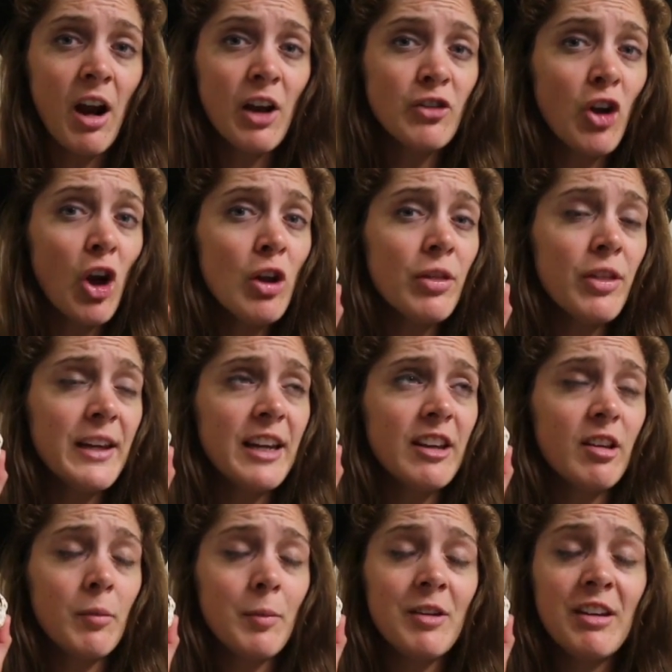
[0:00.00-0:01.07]
I don't think
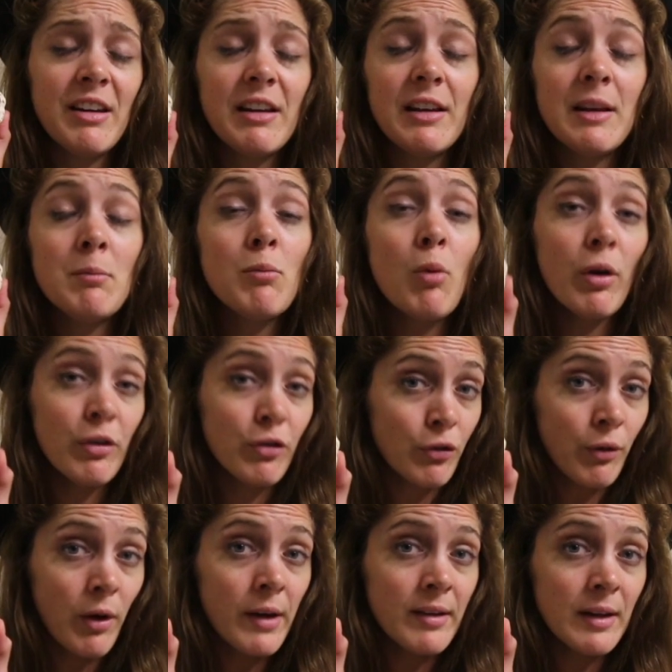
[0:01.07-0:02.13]
it's a particularly
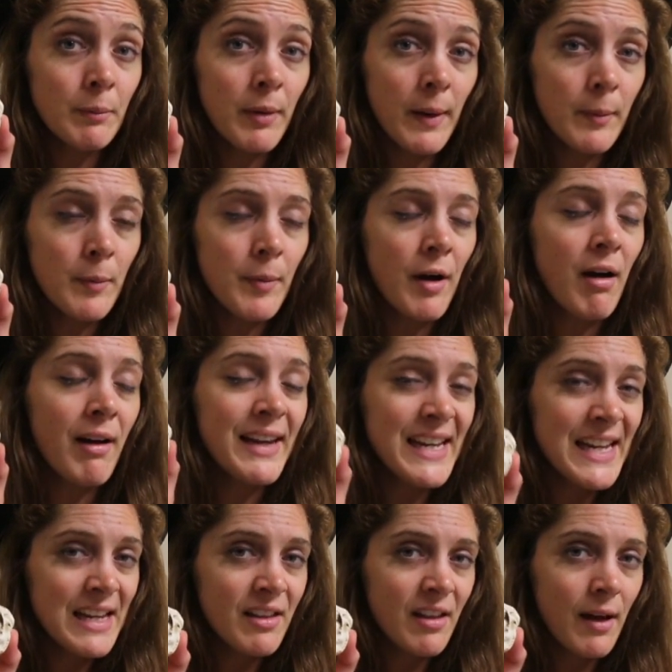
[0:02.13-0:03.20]
moisturising bubble bar
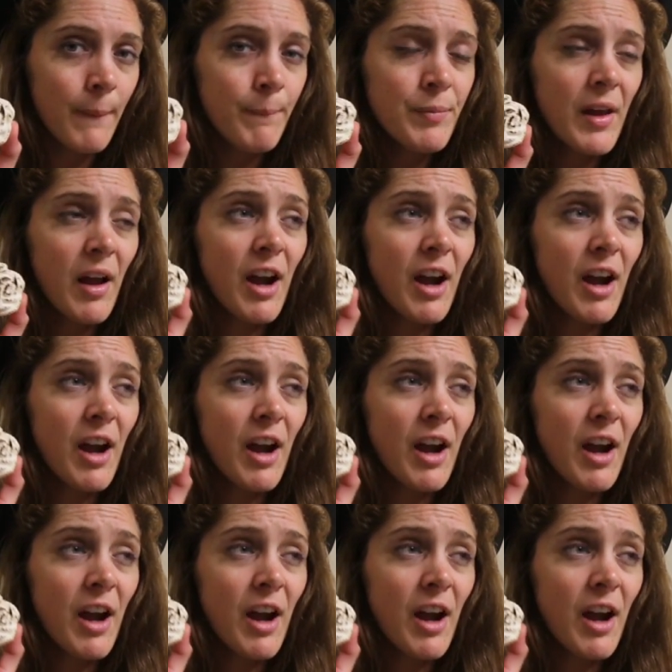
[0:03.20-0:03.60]
either.